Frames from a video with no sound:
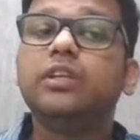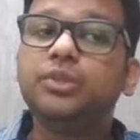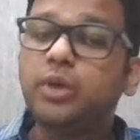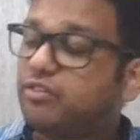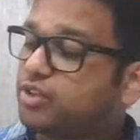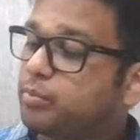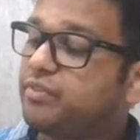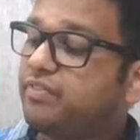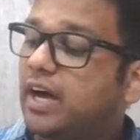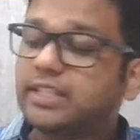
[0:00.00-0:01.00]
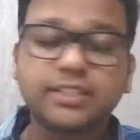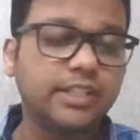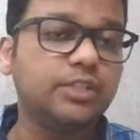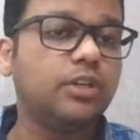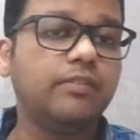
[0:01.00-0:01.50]
You have to be fast
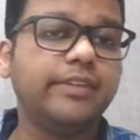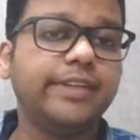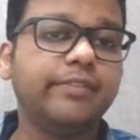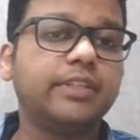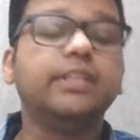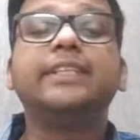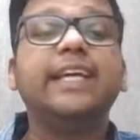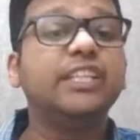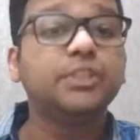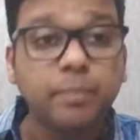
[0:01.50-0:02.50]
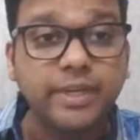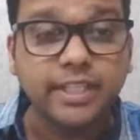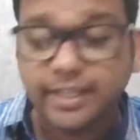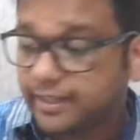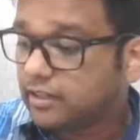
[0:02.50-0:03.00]
in solving equations,
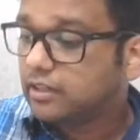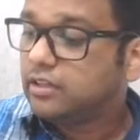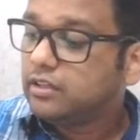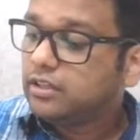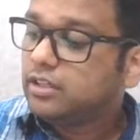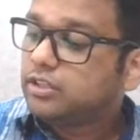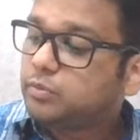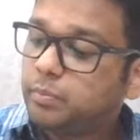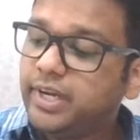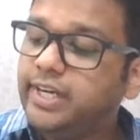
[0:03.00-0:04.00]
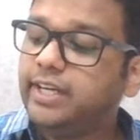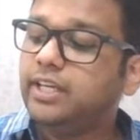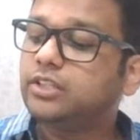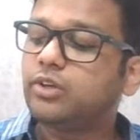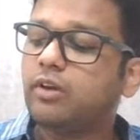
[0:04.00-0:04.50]
especially speed
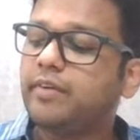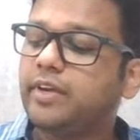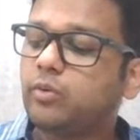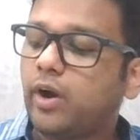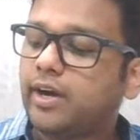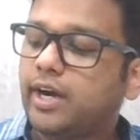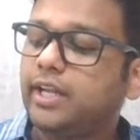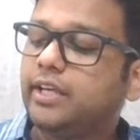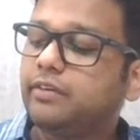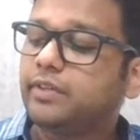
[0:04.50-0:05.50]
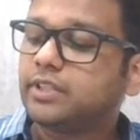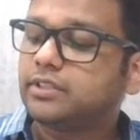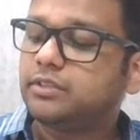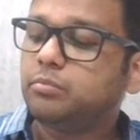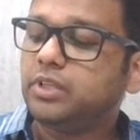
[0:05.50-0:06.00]
in solving quadratic equations
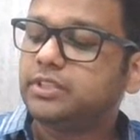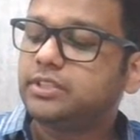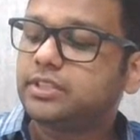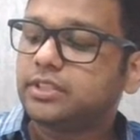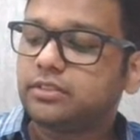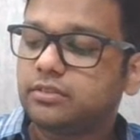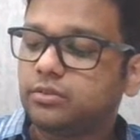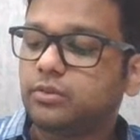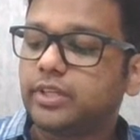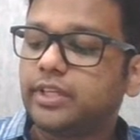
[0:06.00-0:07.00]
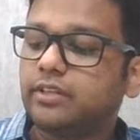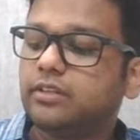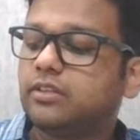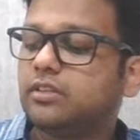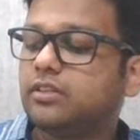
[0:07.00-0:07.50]
is must. Okay.
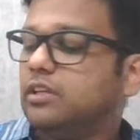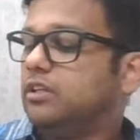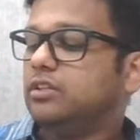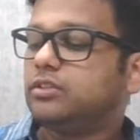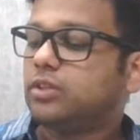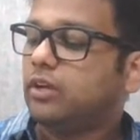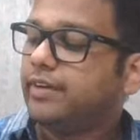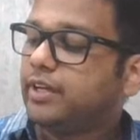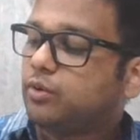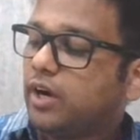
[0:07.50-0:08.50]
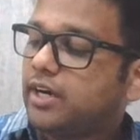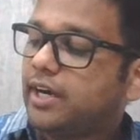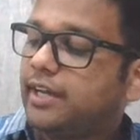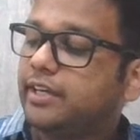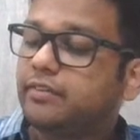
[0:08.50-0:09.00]
Solving
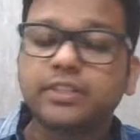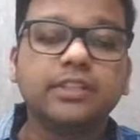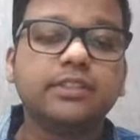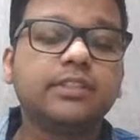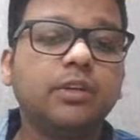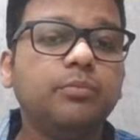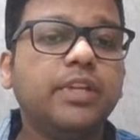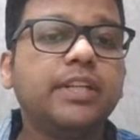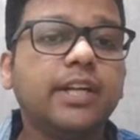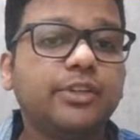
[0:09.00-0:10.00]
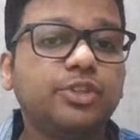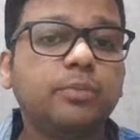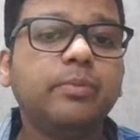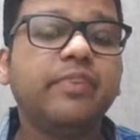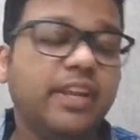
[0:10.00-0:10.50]
quadratic equations is something that you
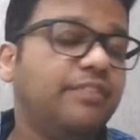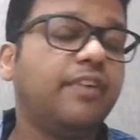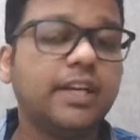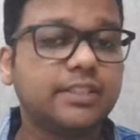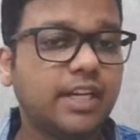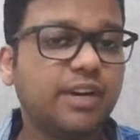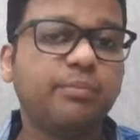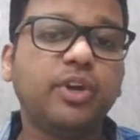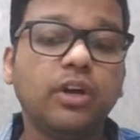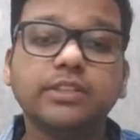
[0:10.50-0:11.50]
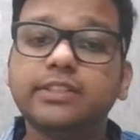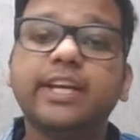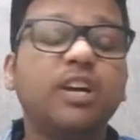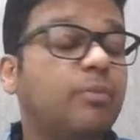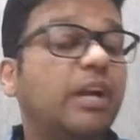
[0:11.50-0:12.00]
should be very fast at because they
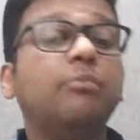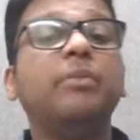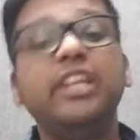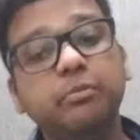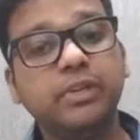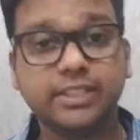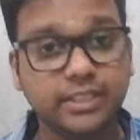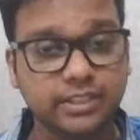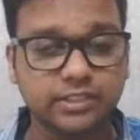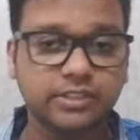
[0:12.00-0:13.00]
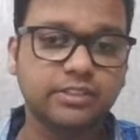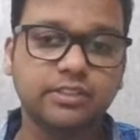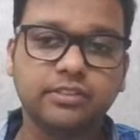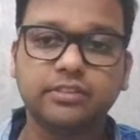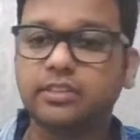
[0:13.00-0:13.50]
come at many places,
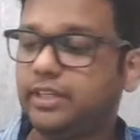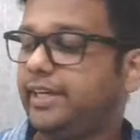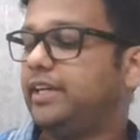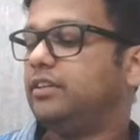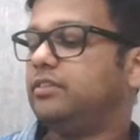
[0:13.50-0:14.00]
right?